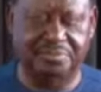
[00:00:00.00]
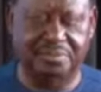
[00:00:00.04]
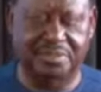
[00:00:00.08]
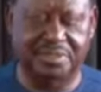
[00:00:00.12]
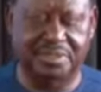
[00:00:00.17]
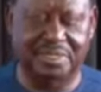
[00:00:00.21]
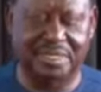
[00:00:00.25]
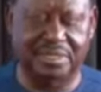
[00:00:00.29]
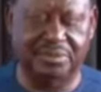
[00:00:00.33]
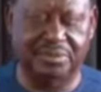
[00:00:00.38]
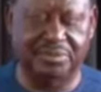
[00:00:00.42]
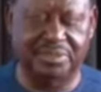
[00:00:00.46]

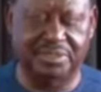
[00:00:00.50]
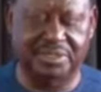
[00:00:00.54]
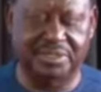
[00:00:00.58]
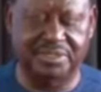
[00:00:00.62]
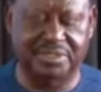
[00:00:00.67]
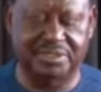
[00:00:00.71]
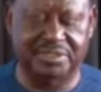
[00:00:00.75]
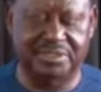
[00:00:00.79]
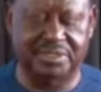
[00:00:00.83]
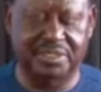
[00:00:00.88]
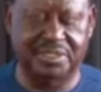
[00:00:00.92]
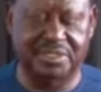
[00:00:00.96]

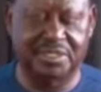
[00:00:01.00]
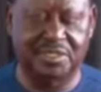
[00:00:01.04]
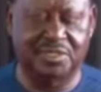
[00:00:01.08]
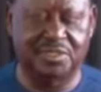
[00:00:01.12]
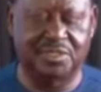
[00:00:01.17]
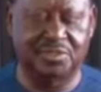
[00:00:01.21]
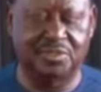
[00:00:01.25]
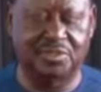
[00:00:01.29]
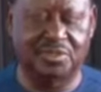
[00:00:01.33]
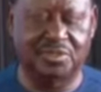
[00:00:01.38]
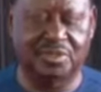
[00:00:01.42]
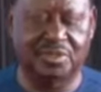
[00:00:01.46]
languages
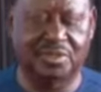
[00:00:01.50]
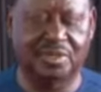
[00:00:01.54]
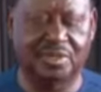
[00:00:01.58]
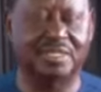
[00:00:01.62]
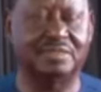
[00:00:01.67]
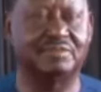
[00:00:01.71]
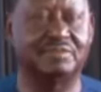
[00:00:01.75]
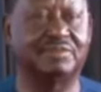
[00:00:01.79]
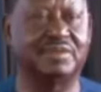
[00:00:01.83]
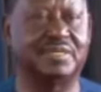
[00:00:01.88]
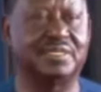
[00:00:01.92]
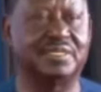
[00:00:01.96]
no longer
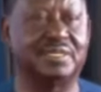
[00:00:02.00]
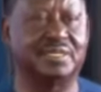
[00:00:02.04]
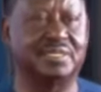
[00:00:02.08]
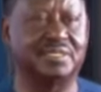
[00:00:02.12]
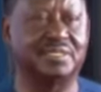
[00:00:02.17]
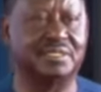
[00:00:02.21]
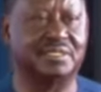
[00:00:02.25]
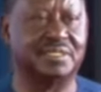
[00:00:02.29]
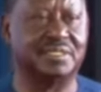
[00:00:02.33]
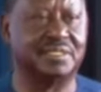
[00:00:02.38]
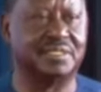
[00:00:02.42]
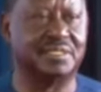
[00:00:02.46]
divide
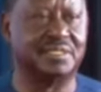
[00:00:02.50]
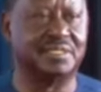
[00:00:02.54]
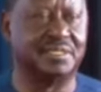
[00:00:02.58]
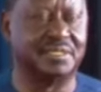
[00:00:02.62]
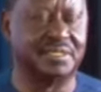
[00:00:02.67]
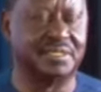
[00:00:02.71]
us.